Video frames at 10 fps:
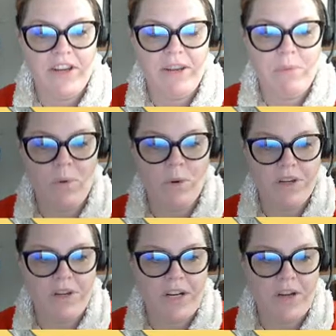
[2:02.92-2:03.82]
you get
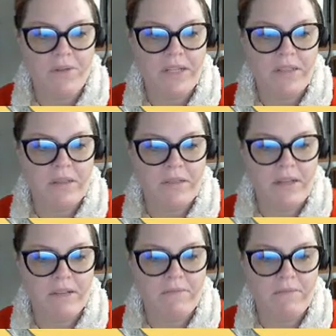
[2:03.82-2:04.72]
bored, you can always,
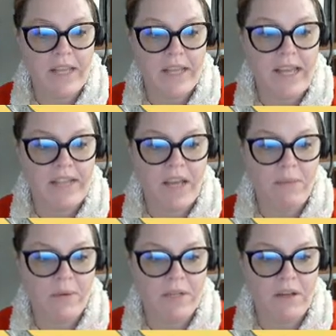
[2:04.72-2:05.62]
like that
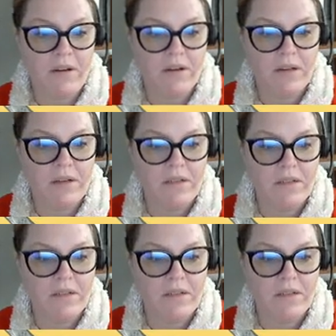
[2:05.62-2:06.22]
top one's hard.